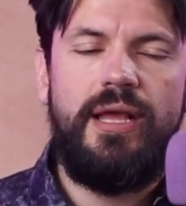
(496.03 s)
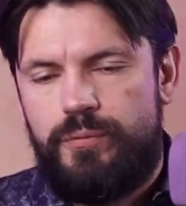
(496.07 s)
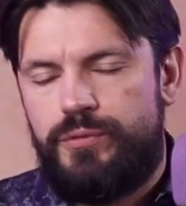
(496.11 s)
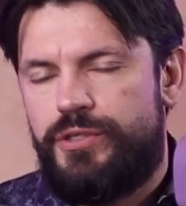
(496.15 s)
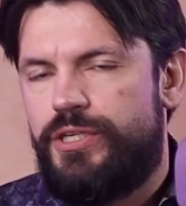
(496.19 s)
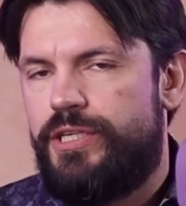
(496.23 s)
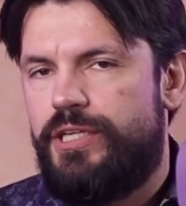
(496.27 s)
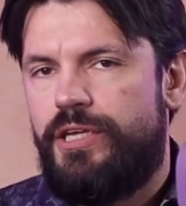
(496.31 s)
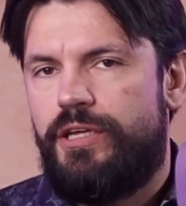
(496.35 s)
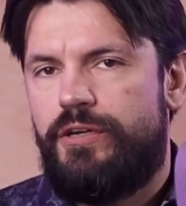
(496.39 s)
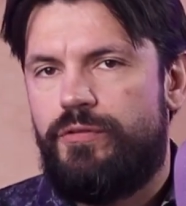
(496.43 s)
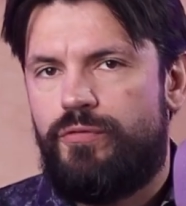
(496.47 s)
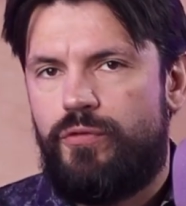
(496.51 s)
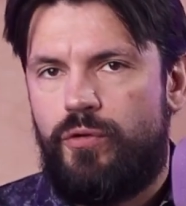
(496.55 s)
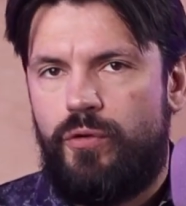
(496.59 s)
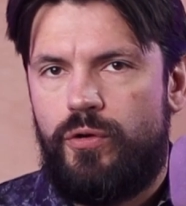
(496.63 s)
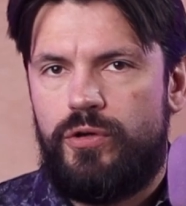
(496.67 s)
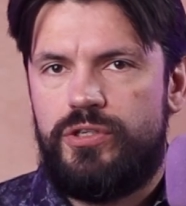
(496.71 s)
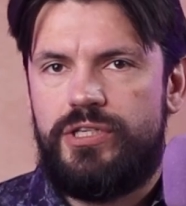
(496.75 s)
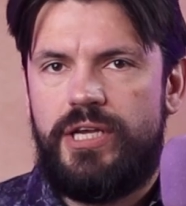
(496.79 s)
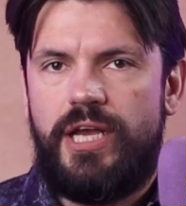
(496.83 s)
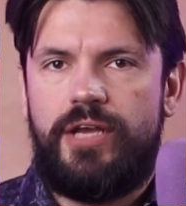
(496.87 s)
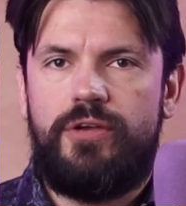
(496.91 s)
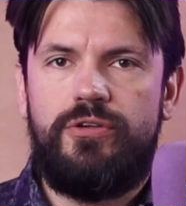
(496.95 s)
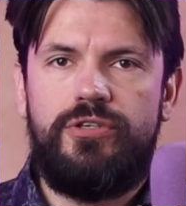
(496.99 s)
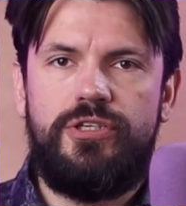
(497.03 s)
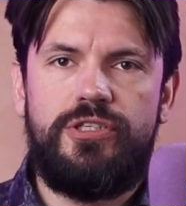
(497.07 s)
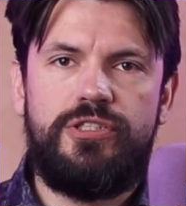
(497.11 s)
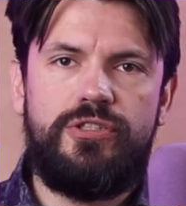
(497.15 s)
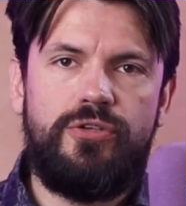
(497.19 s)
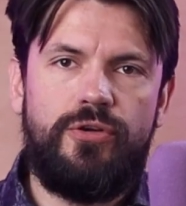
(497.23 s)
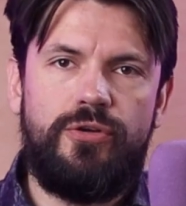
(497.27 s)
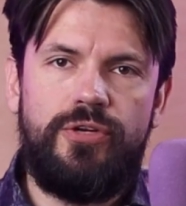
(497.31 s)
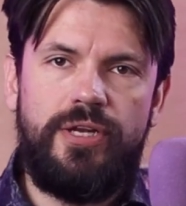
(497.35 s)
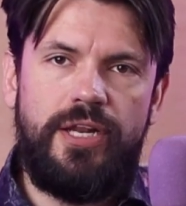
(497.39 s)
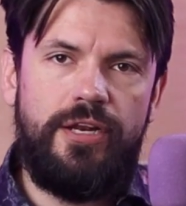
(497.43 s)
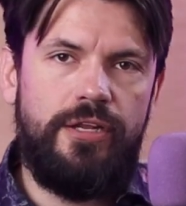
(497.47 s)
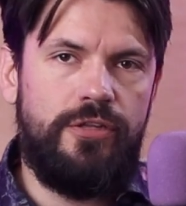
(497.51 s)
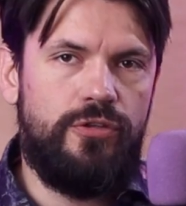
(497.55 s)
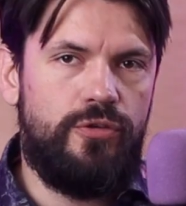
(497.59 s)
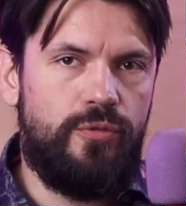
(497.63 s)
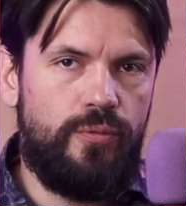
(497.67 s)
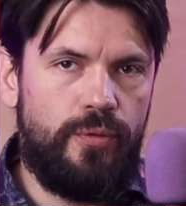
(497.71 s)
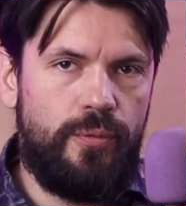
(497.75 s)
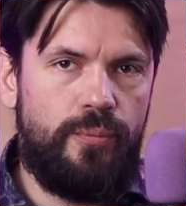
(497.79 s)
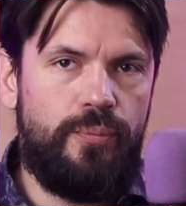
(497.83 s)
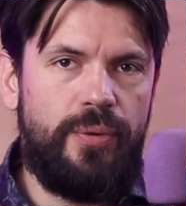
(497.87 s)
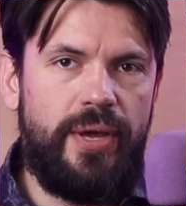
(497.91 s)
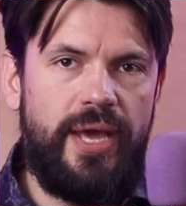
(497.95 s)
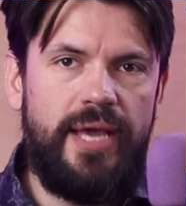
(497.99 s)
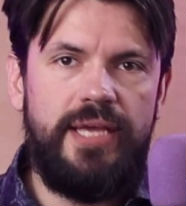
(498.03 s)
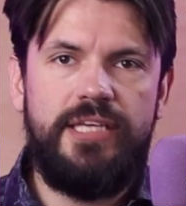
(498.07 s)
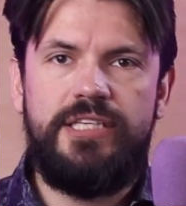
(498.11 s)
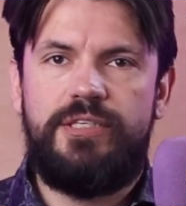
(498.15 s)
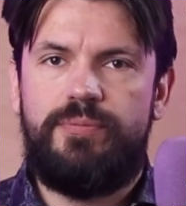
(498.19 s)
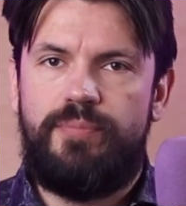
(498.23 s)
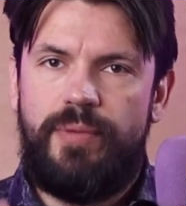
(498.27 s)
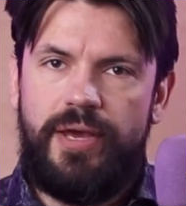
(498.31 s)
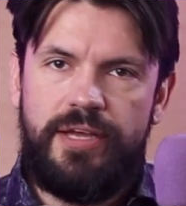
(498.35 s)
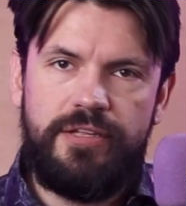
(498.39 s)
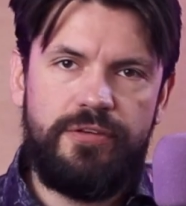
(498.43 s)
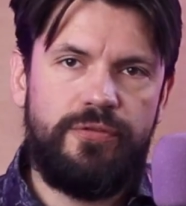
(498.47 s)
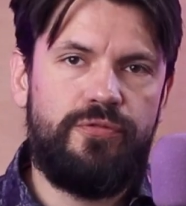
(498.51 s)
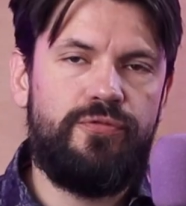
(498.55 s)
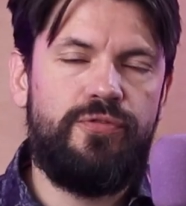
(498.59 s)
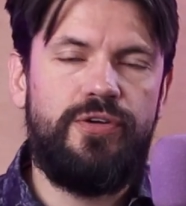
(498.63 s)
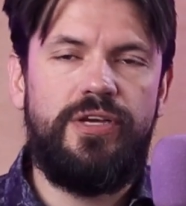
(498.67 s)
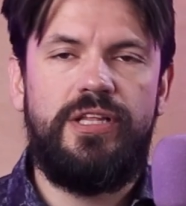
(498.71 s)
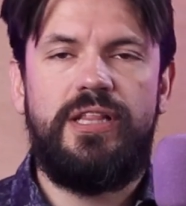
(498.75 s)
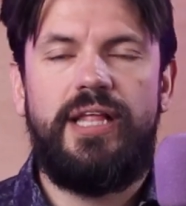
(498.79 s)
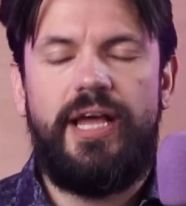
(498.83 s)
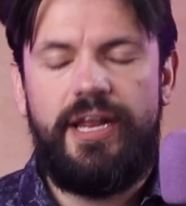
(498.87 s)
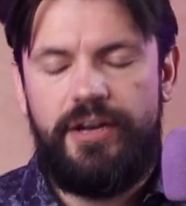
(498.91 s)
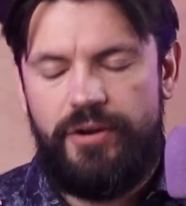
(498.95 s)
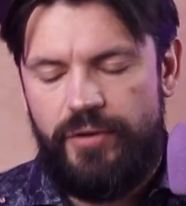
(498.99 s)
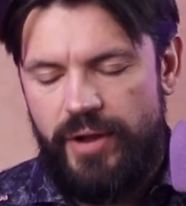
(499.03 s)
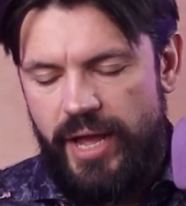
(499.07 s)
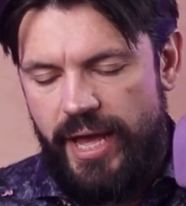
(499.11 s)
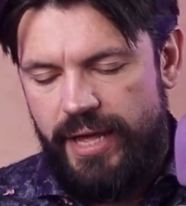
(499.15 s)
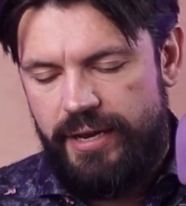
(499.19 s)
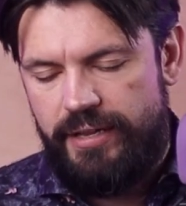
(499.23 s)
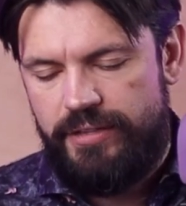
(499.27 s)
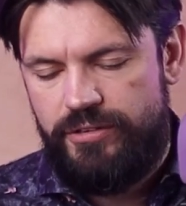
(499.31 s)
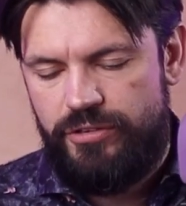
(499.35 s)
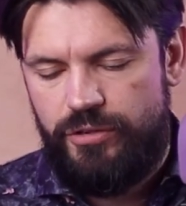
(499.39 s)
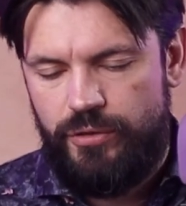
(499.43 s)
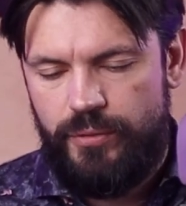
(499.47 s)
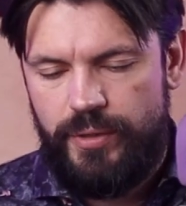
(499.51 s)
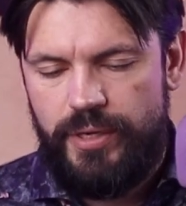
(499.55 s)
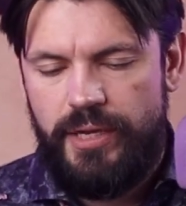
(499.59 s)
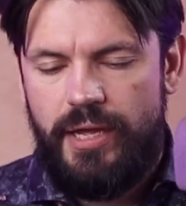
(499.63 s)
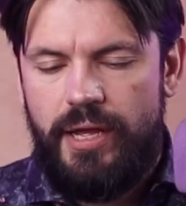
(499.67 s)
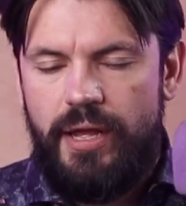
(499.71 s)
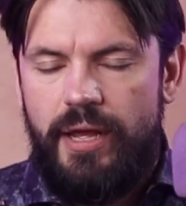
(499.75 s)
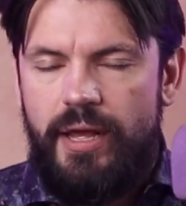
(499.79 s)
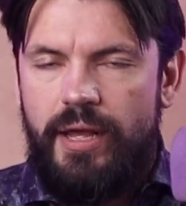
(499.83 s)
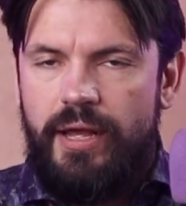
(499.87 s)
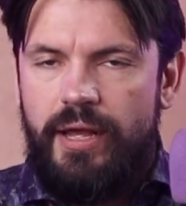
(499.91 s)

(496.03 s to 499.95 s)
Obsidian, of course, I could just turn that into a page, make the three letter added to it,